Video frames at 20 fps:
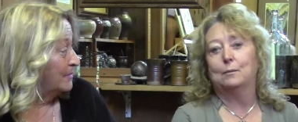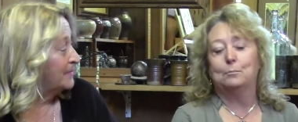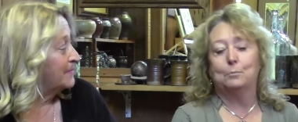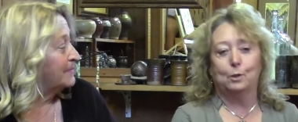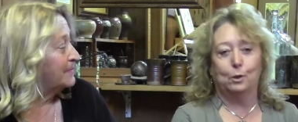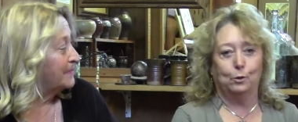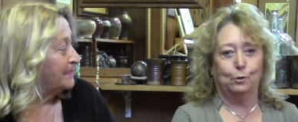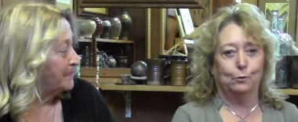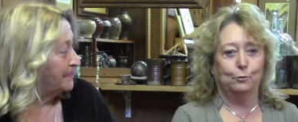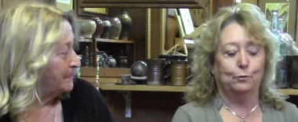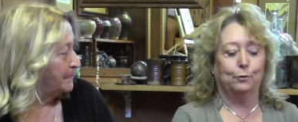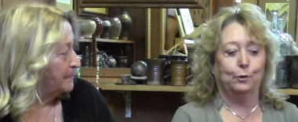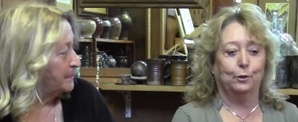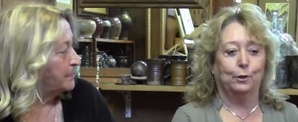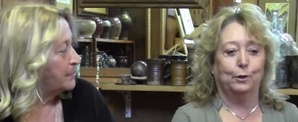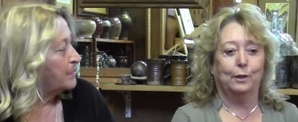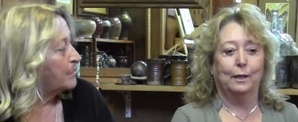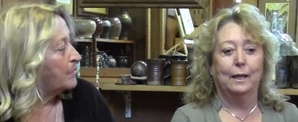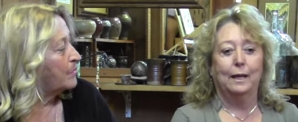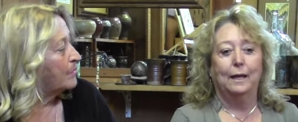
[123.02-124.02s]
Speaker 1: and
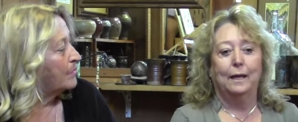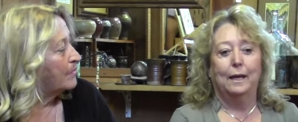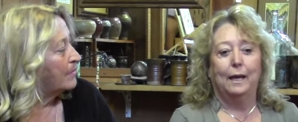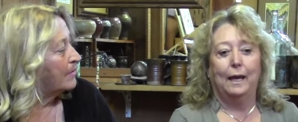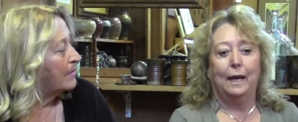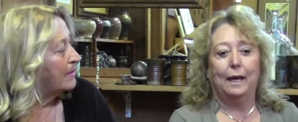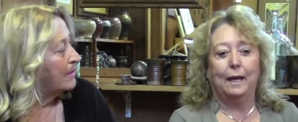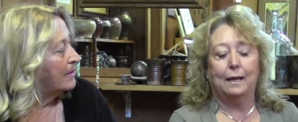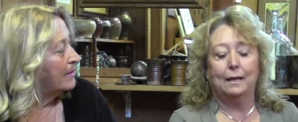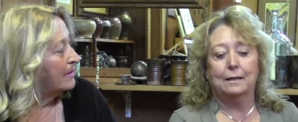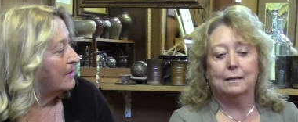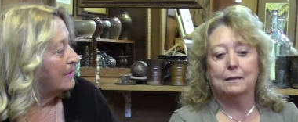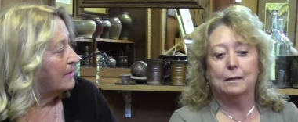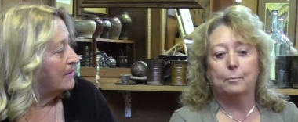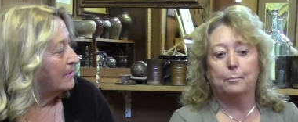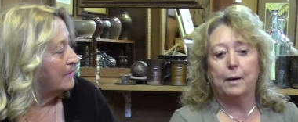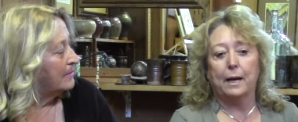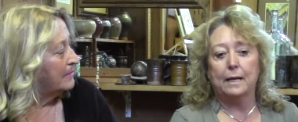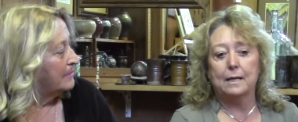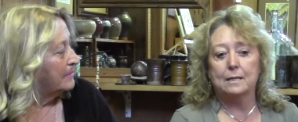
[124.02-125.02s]
beautiful. And the
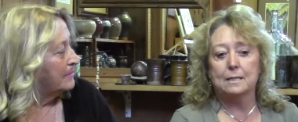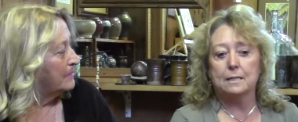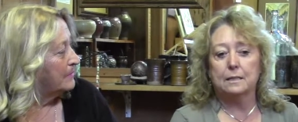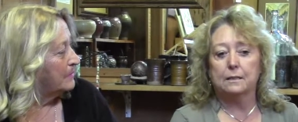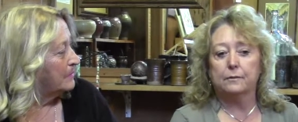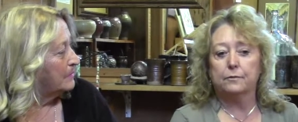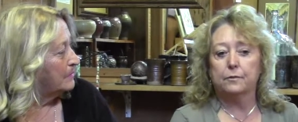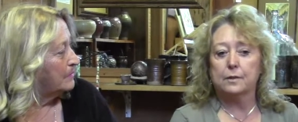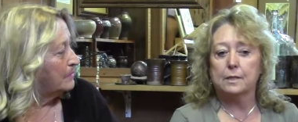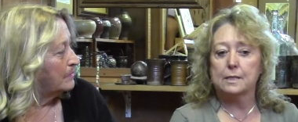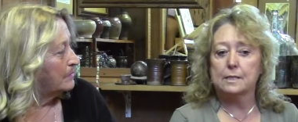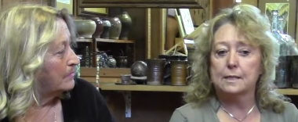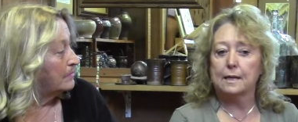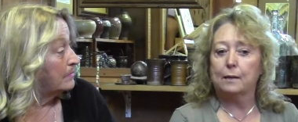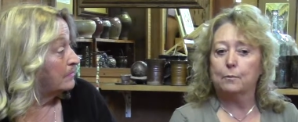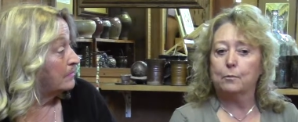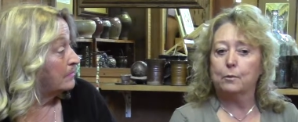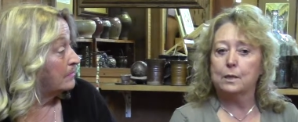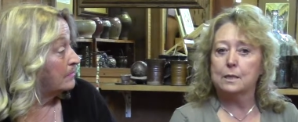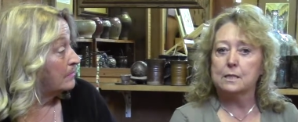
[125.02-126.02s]
bison, for the
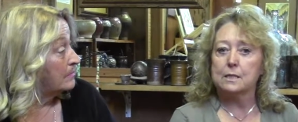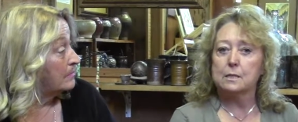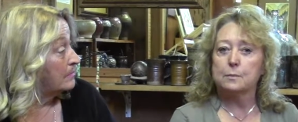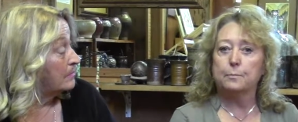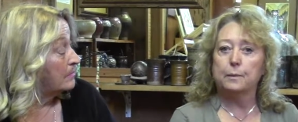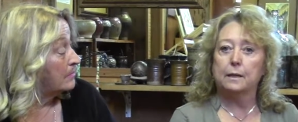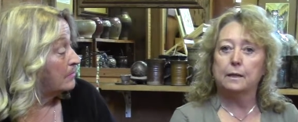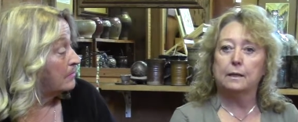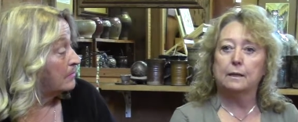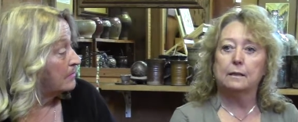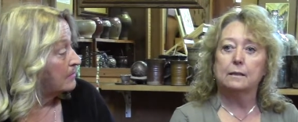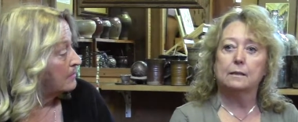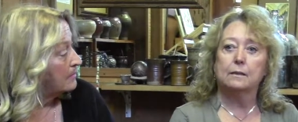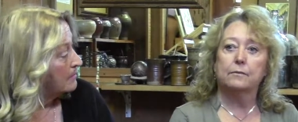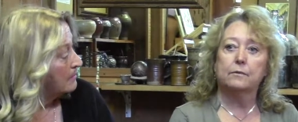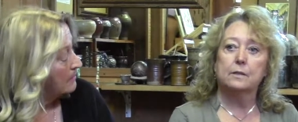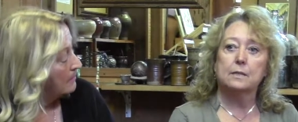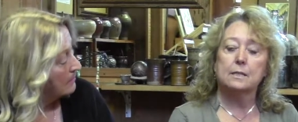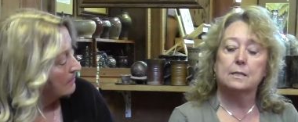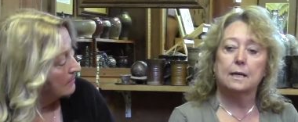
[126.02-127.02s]
same reasons, but in a
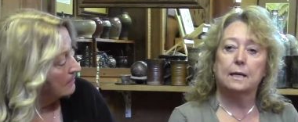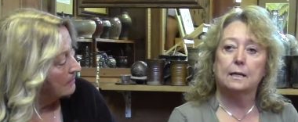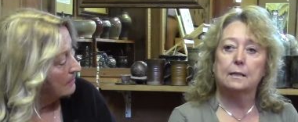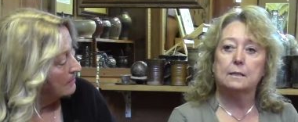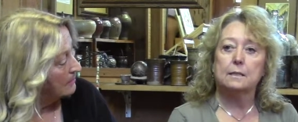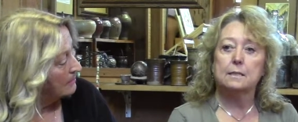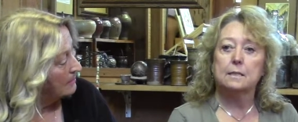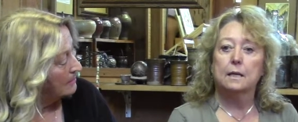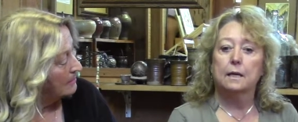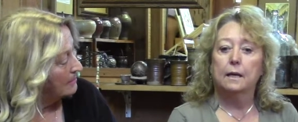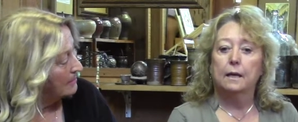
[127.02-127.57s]
different sense.